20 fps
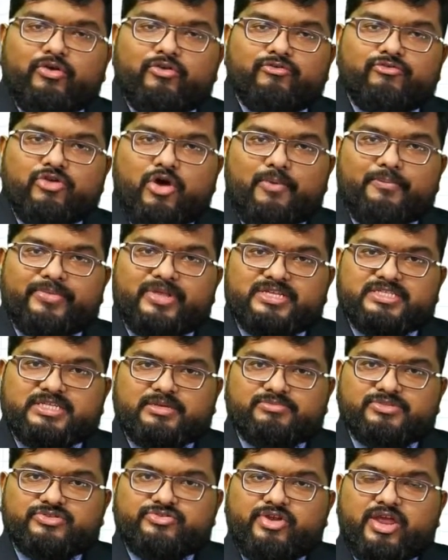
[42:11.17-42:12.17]
from the
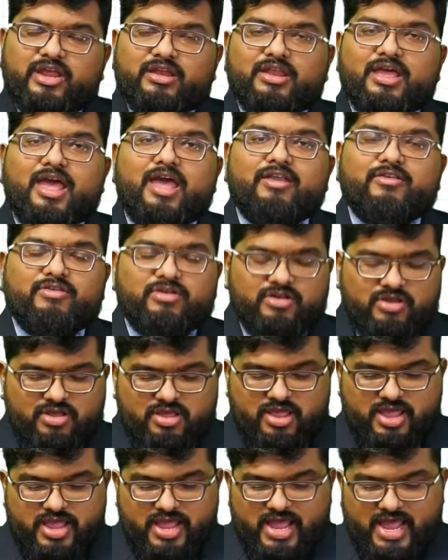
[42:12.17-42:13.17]
substrate and
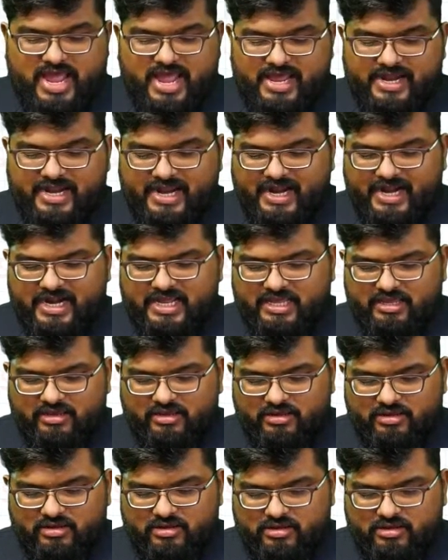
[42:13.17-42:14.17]
NAD